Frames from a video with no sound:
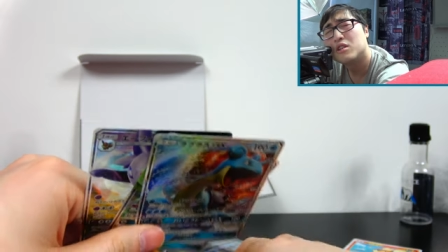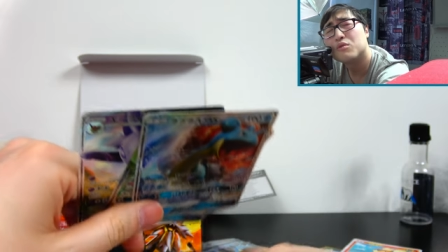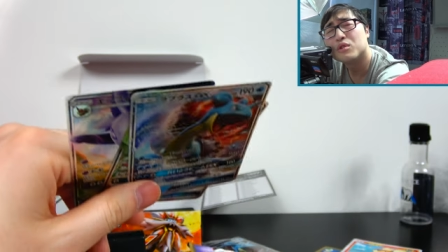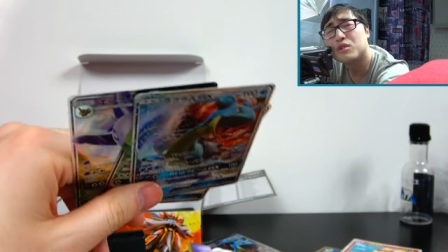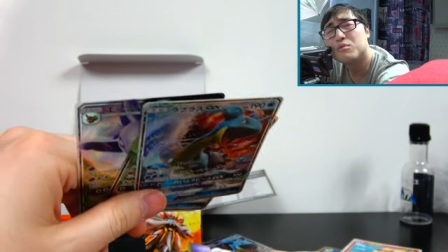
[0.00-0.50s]

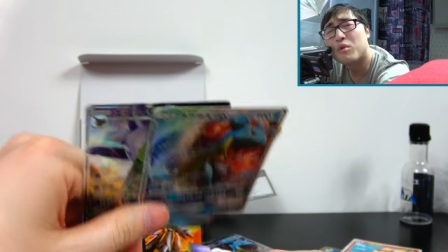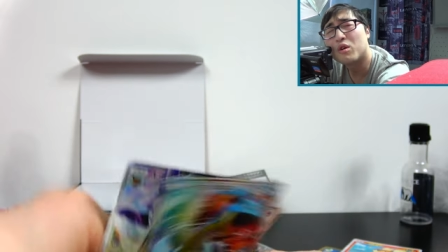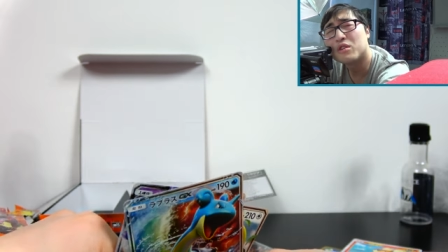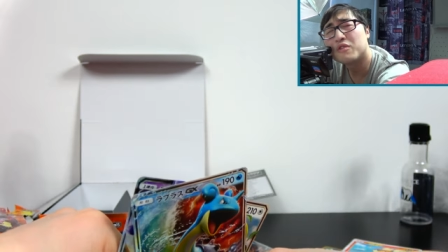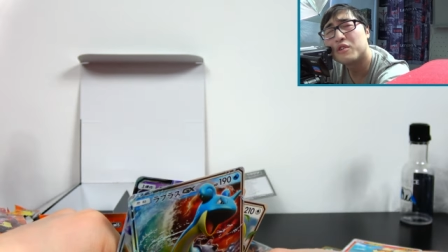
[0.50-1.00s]
we'll do
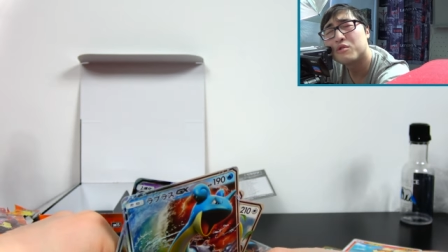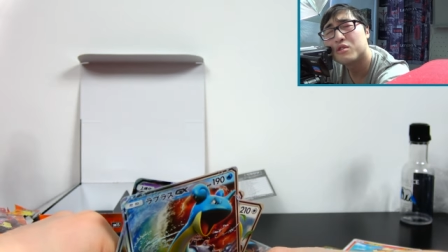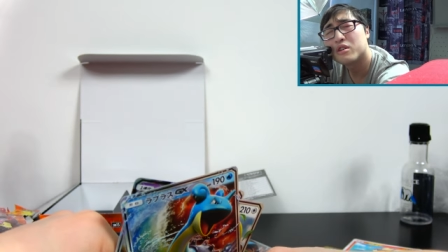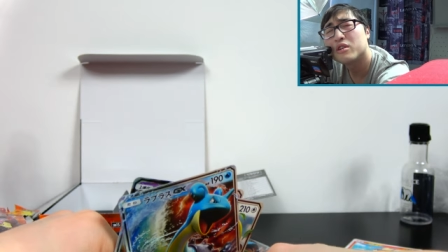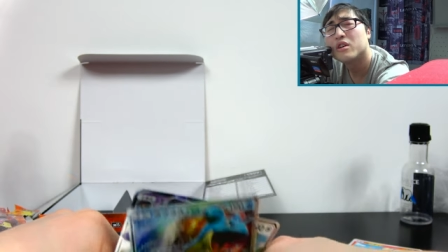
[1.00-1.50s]
more in the
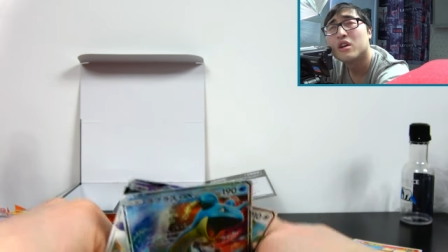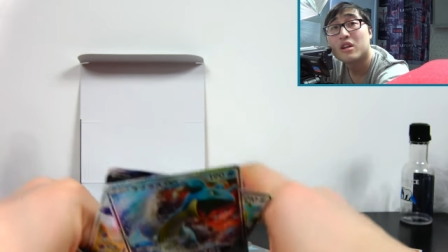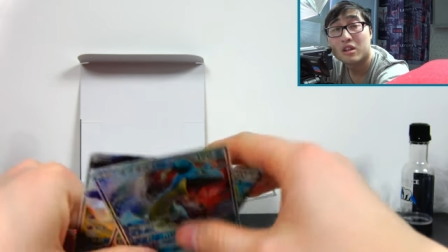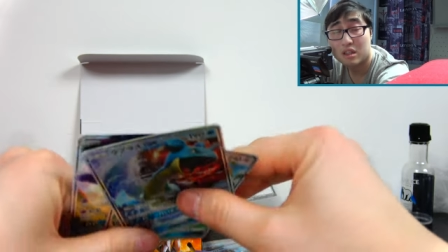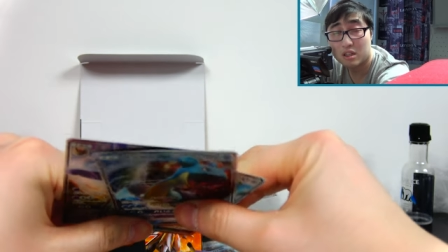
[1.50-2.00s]
future.
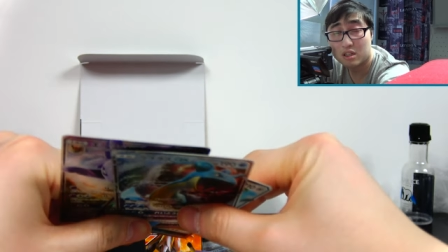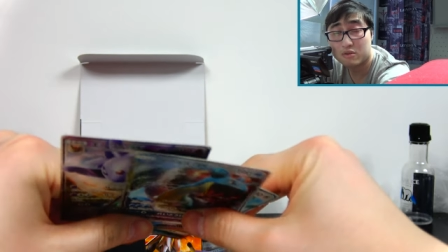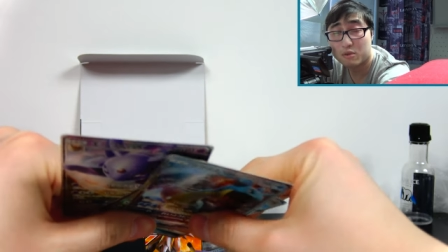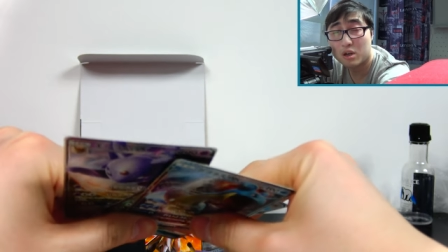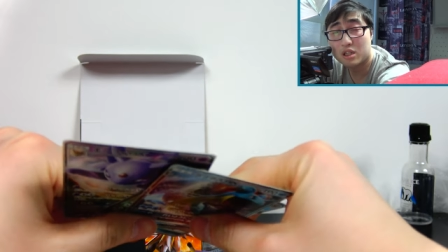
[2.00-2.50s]
Thank you
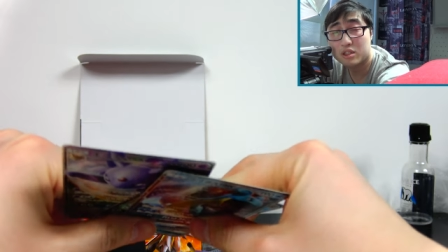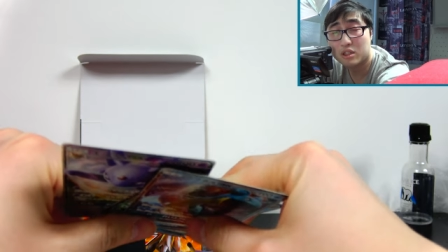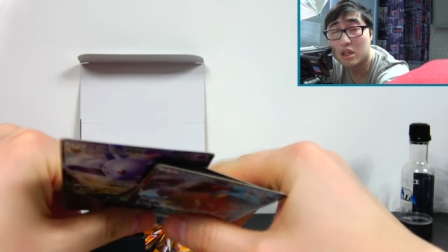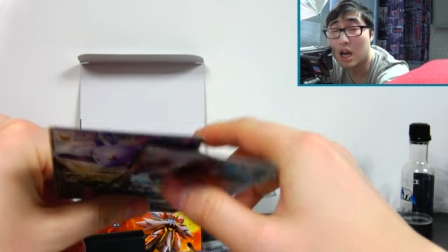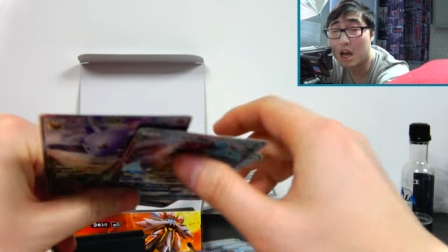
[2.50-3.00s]
guys for
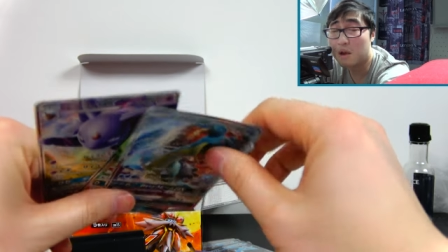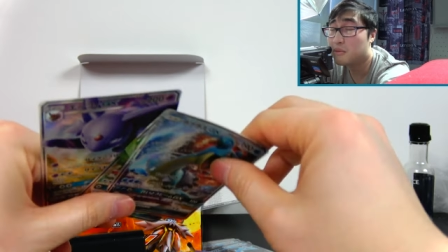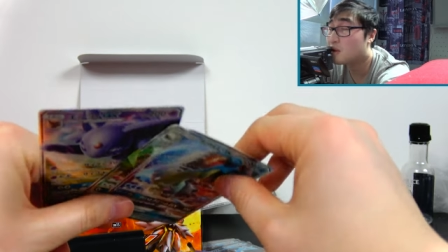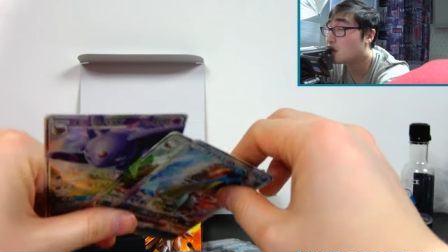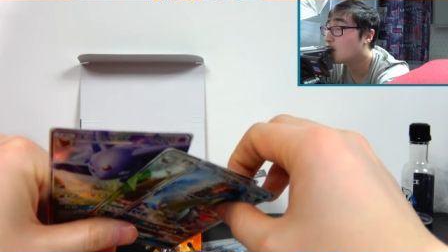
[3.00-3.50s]
watching.
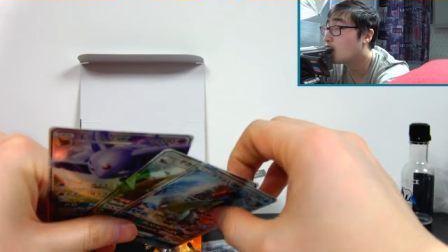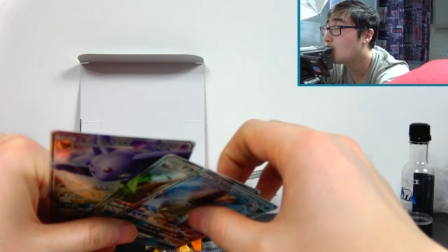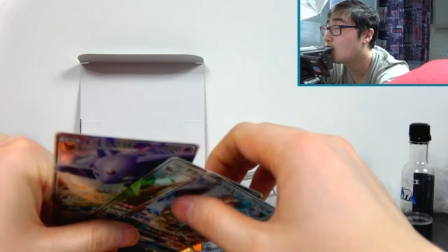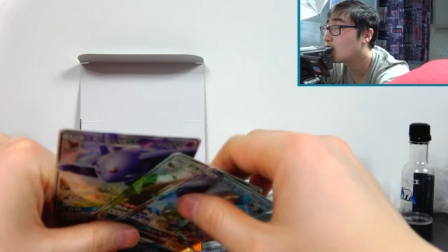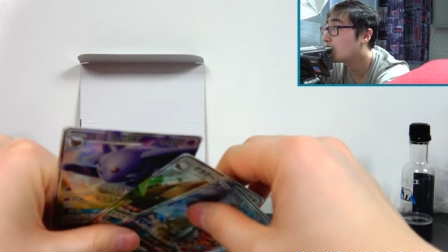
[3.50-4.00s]
I'm going to
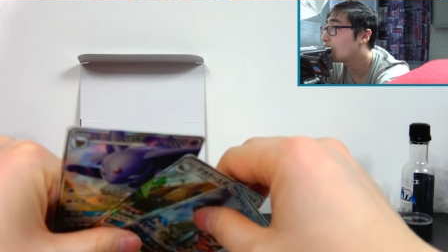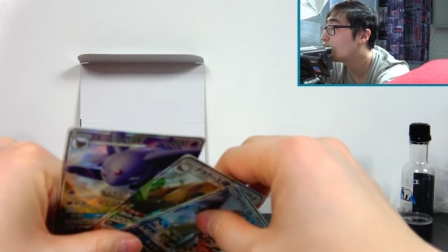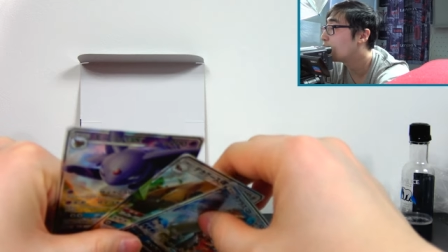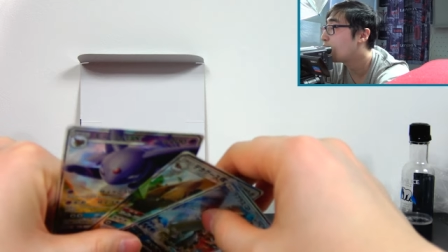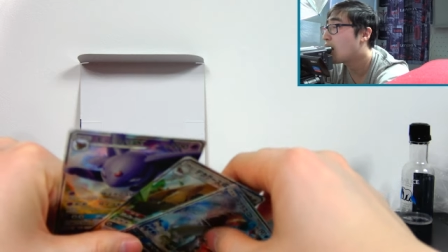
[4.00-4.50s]
go and
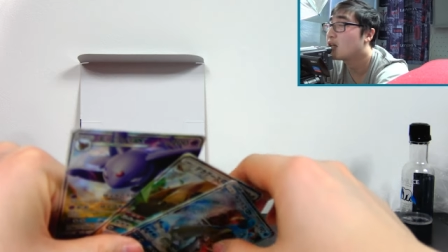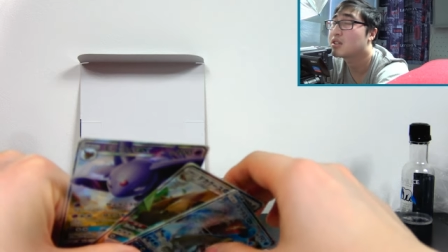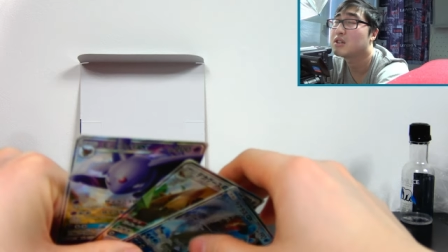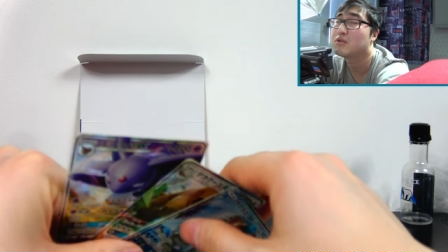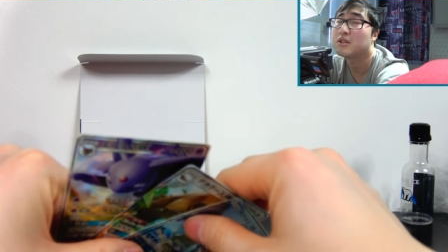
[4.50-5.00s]
uh,
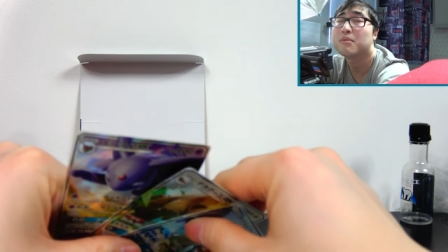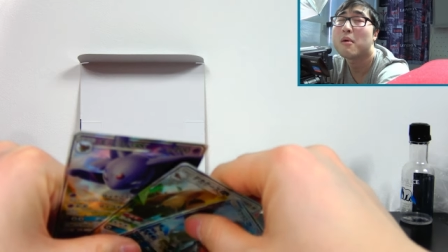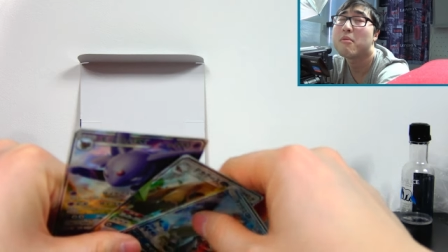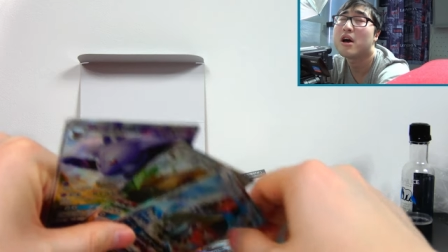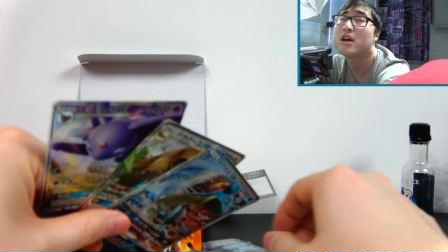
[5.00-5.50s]
pass out in
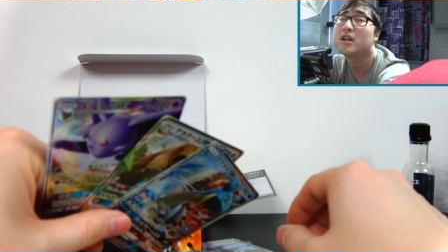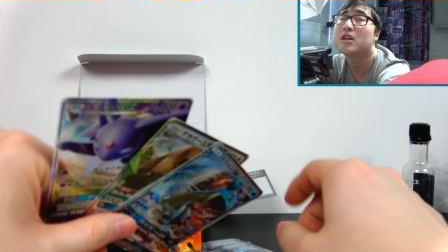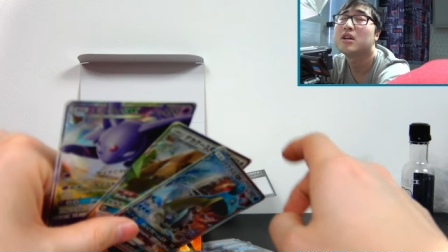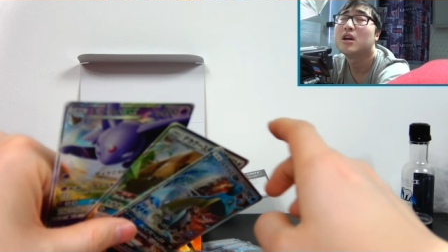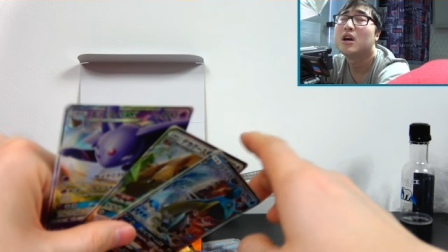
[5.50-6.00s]
my bed
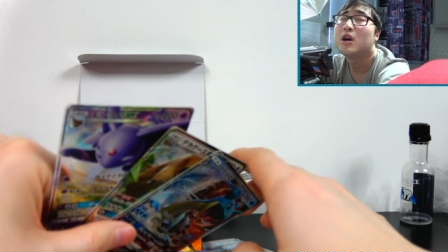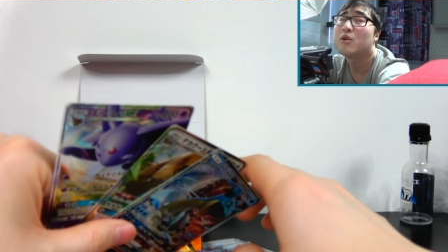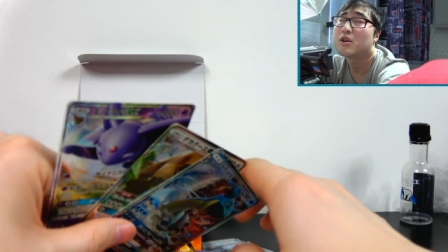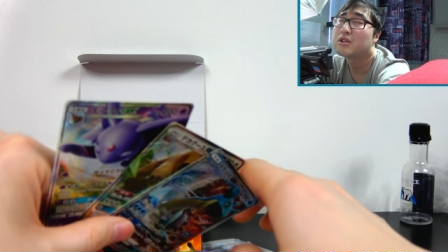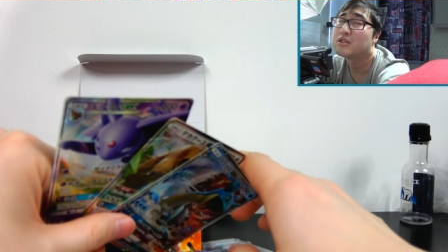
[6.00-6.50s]

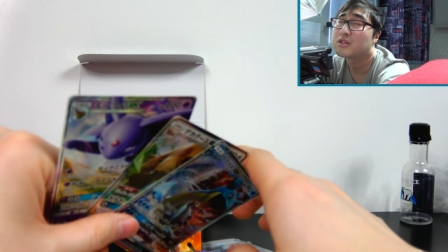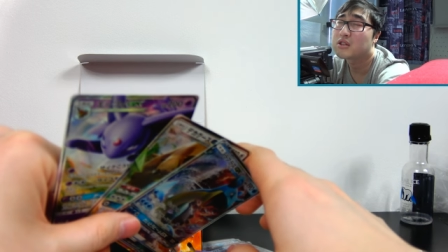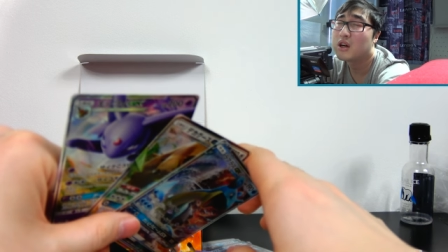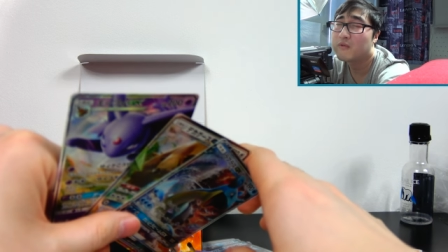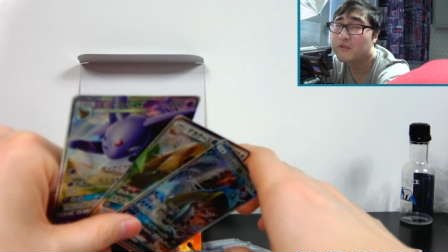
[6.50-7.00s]
where it is
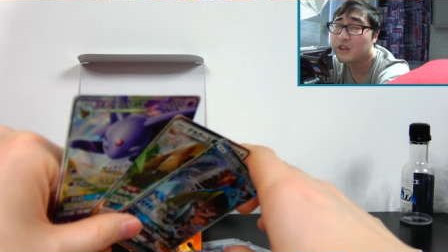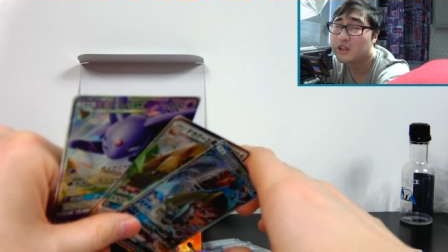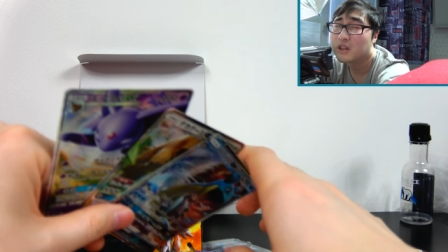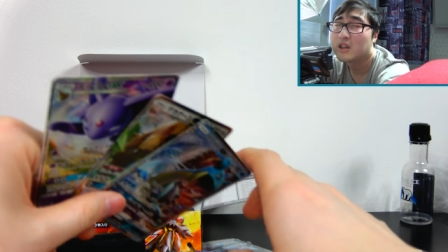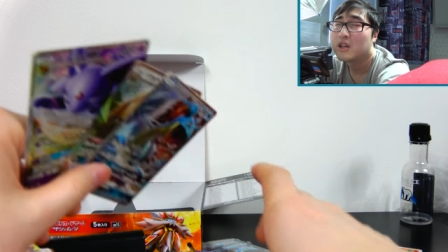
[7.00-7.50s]

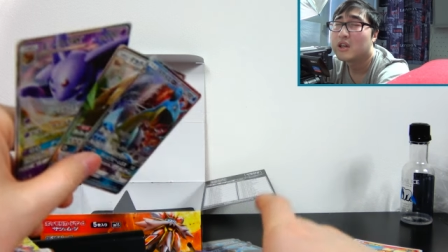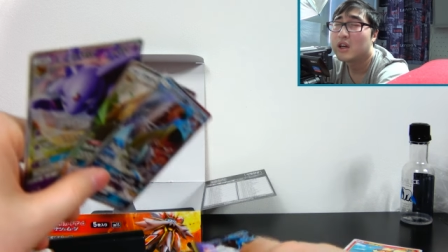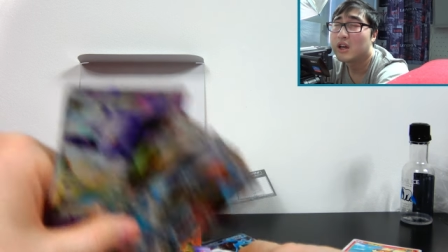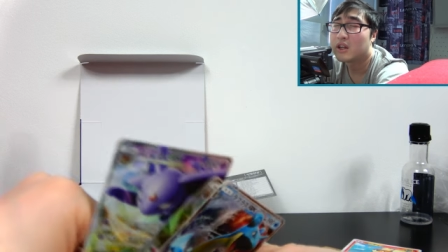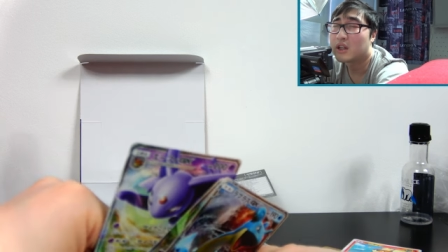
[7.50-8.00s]
comfy,
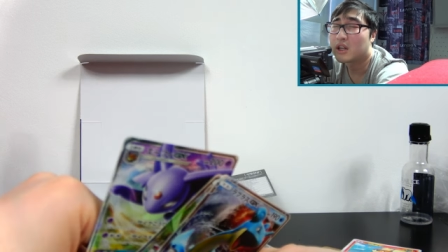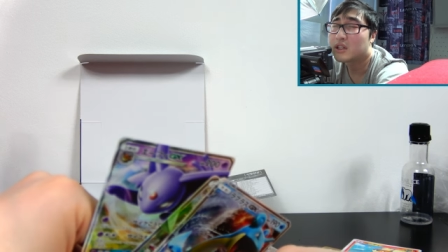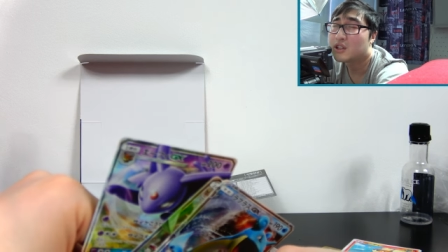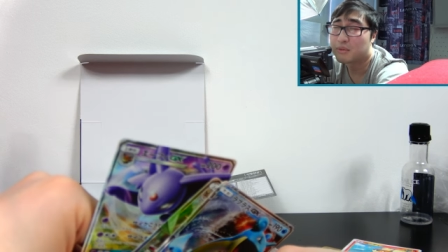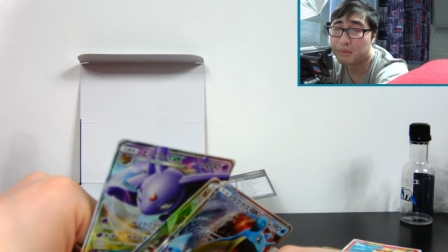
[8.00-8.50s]
and I
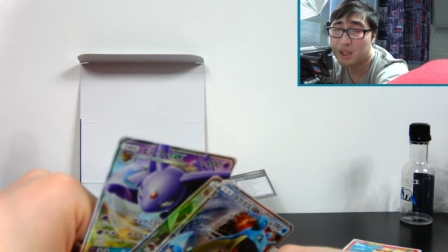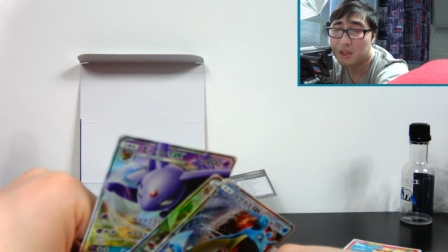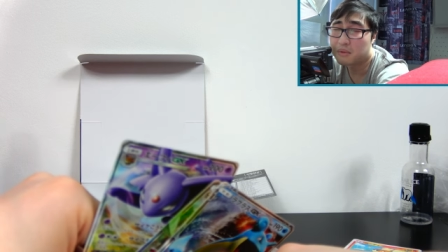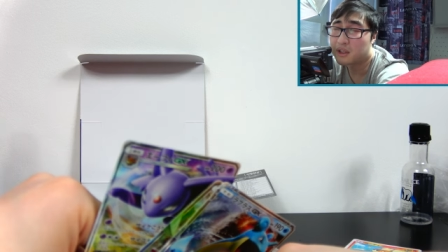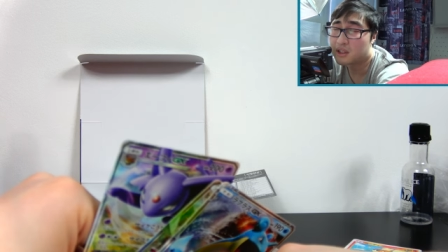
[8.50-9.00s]
need to
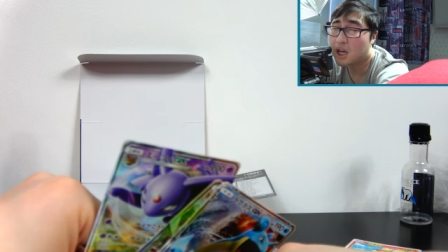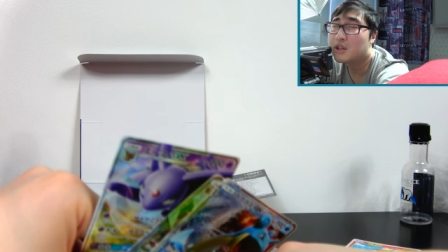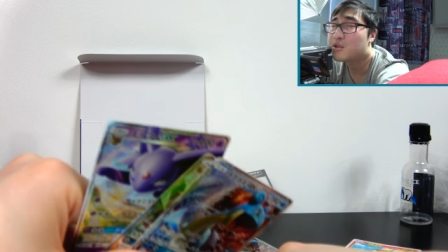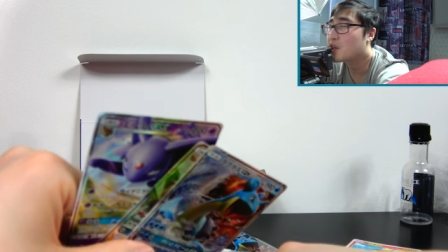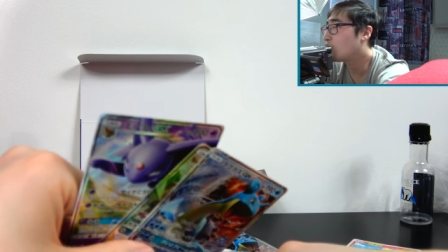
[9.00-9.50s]
pee because I
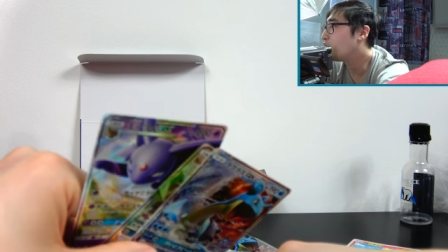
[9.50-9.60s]
drank a